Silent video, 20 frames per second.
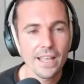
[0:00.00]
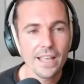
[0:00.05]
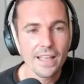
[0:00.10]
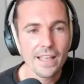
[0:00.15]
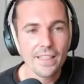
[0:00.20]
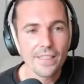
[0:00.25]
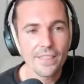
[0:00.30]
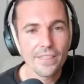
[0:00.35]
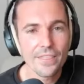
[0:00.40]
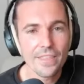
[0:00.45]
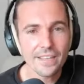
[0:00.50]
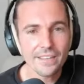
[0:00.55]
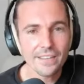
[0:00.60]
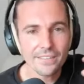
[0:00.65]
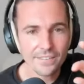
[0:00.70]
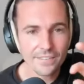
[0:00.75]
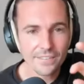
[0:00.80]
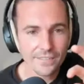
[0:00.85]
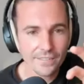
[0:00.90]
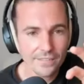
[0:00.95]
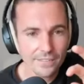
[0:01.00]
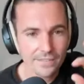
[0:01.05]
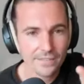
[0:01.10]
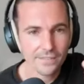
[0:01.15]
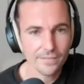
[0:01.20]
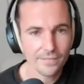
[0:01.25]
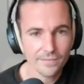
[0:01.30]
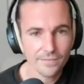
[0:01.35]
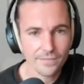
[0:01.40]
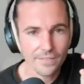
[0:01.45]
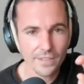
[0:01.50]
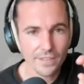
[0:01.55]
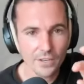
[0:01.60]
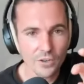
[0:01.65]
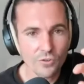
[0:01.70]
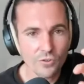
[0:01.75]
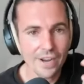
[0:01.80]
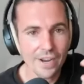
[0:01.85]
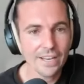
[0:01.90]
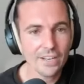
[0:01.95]
This
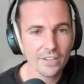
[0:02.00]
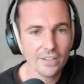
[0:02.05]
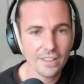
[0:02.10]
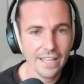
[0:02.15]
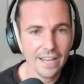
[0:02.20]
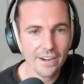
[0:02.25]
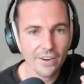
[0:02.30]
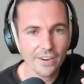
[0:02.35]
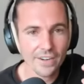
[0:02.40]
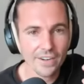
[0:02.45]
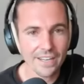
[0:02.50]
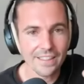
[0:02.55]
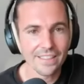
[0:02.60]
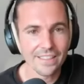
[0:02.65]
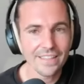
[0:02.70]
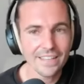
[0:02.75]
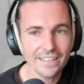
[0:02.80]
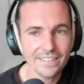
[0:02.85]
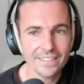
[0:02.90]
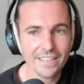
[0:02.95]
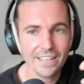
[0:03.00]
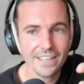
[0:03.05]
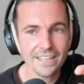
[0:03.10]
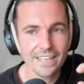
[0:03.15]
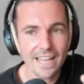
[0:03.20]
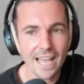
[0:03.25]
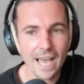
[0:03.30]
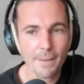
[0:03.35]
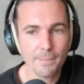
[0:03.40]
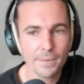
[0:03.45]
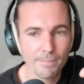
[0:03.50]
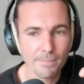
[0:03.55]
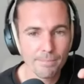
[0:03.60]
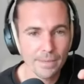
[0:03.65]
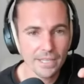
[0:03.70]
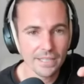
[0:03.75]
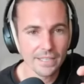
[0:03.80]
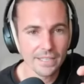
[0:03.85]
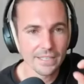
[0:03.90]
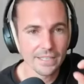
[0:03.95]
granularity, this
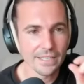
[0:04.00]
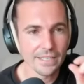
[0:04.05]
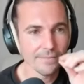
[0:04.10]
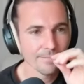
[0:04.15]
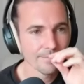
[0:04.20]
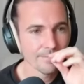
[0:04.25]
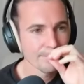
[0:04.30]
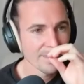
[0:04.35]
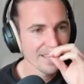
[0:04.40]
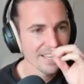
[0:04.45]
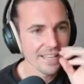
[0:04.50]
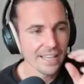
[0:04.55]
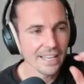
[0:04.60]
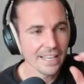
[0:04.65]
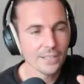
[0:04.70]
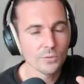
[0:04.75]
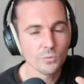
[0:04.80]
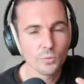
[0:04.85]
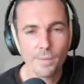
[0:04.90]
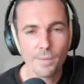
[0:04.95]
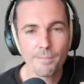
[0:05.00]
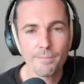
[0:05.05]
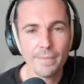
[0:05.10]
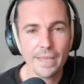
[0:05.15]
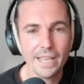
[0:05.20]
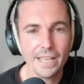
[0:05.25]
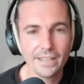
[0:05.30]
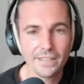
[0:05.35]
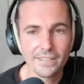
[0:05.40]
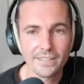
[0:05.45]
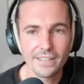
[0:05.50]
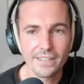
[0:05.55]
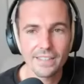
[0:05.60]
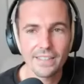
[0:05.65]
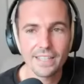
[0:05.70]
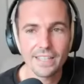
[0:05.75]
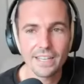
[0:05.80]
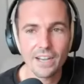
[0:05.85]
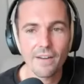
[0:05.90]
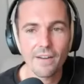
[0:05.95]
adaptability is what makes
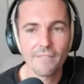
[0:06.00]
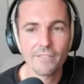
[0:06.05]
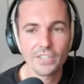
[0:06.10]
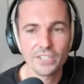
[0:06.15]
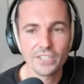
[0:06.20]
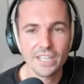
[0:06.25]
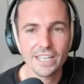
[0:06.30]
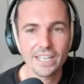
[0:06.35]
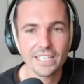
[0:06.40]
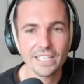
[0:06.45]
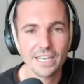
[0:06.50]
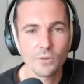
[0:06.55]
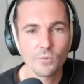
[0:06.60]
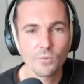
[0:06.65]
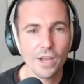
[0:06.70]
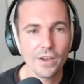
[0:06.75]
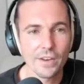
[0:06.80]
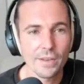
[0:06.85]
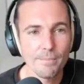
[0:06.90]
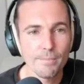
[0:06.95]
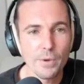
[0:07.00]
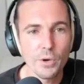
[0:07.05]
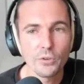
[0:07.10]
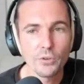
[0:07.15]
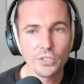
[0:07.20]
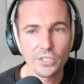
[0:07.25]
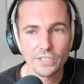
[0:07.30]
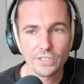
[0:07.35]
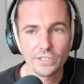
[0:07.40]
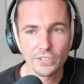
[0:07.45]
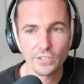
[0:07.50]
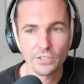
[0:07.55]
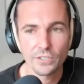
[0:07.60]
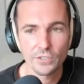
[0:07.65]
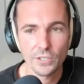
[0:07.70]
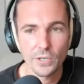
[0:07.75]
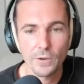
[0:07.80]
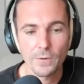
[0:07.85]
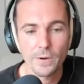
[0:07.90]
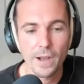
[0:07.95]
the conversation around emotions
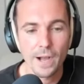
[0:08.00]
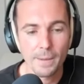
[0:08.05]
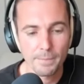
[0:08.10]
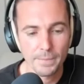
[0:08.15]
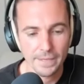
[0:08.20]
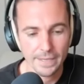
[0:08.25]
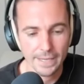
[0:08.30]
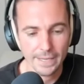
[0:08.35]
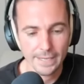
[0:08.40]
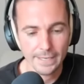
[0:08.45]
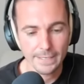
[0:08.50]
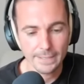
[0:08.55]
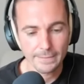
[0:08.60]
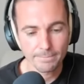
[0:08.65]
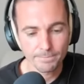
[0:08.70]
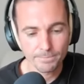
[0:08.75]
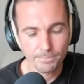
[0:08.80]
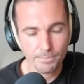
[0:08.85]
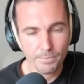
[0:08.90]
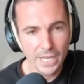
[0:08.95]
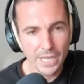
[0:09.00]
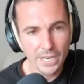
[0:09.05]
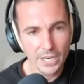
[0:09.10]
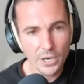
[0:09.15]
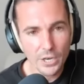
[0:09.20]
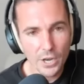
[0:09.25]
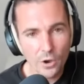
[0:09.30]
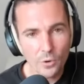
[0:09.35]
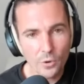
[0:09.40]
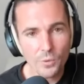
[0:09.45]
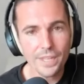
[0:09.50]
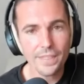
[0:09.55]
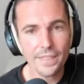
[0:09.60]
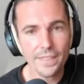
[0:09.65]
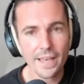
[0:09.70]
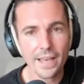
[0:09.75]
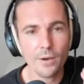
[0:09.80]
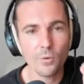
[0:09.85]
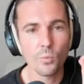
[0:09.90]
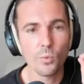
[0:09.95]
so complicated. But knowing
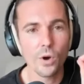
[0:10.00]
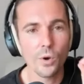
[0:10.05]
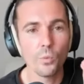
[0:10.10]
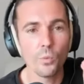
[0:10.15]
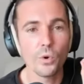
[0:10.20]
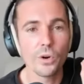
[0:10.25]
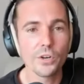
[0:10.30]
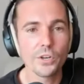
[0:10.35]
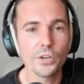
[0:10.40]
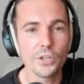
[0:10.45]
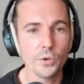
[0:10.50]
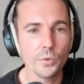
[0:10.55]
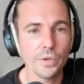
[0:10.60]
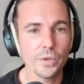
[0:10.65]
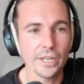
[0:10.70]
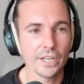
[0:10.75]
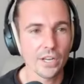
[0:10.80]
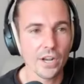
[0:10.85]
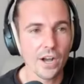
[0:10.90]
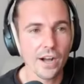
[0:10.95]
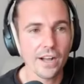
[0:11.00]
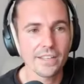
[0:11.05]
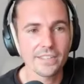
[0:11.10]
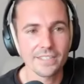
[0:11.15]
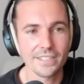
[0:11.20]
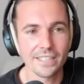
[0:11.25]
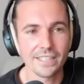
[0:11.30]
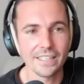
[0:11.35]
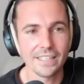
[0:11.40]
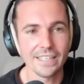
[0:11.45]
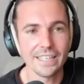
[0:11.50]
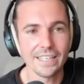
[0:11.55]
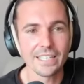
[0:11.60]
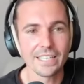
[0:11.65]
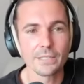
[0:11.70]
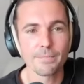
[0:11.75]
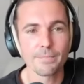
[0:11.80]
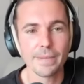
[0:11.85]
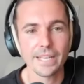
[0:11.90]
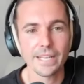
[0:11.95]
that what we're doing constantly
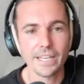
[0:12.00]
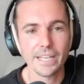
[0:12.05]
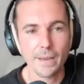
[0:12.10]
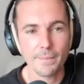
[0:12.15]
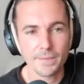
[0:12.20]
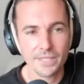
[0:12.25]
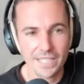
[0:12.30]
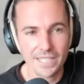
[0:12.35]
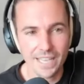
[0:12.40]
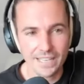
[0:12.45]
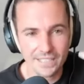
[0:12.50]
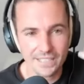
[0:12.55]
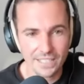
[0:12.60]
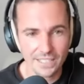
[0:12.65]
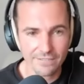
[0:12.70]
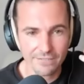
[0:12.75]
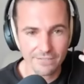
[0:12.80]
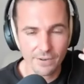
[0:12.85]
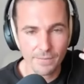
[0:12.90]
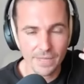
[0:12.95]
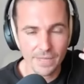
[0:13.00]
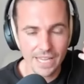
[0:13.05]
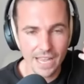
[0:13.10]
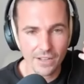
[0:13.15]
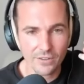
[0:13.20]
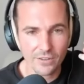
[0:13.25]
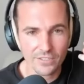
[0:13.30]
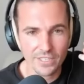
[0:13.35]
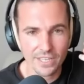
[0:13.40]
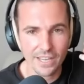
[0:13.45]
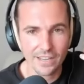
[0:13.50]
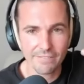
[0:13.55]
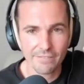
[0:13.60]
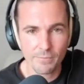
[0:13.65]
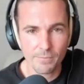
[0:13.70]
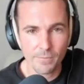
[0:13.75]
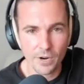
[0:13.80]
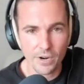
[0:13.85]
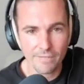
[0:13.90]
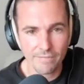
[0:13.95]
is picking up senses from the outside,
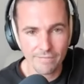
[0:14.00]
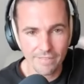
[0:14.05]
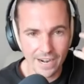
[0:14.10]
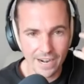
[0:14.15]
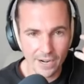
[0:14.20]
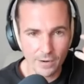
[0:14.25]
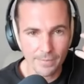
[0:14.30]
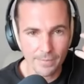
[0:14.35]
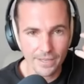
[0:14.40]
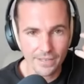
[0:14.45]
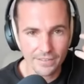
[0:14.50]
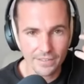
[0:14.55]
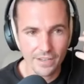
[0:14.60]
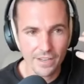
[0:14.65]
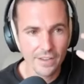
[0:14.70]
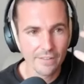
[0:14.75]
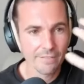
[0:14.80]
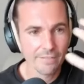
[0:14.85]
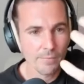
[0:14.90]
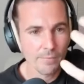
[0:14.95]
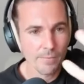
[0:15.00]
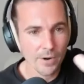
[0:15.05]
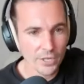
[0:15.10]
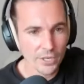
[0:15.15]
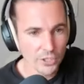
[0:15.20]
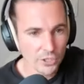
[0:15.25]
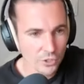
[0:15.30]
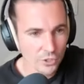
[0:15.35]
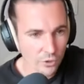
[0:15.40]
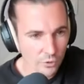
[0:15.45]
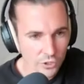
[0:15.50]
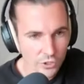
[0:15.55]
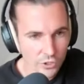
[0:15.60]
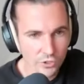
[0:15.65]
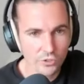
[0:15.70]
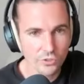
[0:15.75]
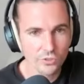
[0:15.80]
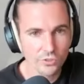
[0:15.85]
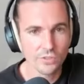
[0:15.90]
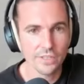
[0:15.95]
from our environment, from our
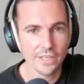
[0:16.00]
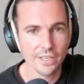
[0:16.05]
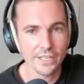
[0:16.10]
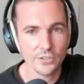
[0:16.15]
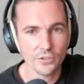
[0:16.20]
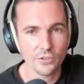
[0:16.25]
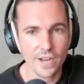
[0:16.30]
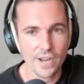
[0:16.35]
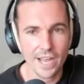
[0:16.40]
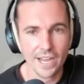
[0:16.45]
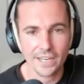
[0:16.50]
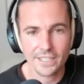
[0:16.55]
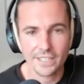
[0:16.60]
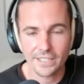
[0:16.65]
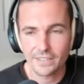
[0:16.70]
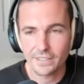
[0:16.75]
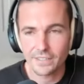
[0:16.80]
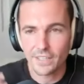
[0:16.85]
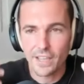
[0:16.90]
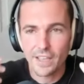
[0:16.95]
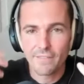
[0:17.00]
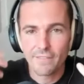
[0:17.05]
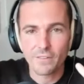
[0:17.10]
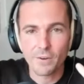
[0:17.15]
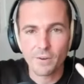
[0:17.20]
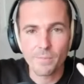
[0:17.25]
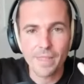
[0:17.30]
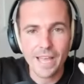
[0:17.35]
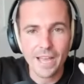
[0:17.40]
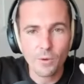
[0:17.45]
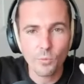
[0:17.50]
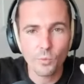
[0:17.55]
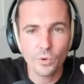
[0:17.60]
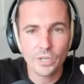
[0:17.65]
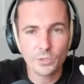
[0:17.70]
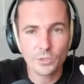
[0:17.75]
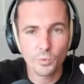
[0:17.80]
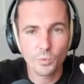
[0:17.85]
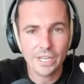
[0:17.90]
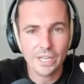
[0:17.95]
social interactions, from that
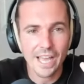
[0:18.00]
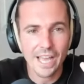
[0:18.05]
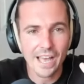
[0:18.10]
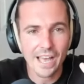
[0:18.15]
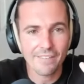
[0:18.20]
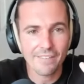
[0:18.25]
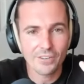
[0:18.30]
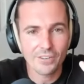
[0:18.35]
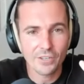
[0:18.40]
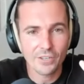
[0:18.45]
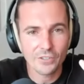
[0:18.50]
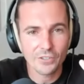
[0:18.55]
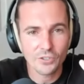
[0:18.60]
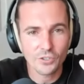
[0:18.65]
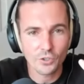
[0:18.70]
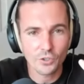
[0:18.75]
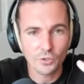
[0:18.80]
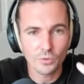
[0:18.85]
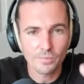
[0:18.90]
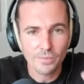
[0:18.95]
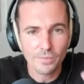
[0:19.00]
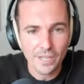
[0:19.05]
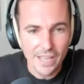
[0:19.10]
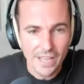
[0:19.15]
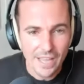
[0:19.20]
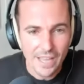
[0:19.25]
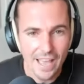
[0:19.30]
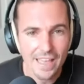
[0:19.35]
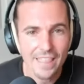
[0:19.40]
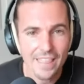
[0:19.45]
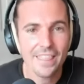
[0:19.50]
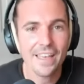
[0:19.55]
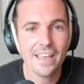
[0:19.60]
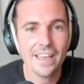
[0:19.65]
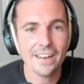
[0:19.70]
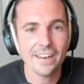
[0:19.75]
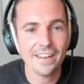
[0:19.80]
which we have consumed, and then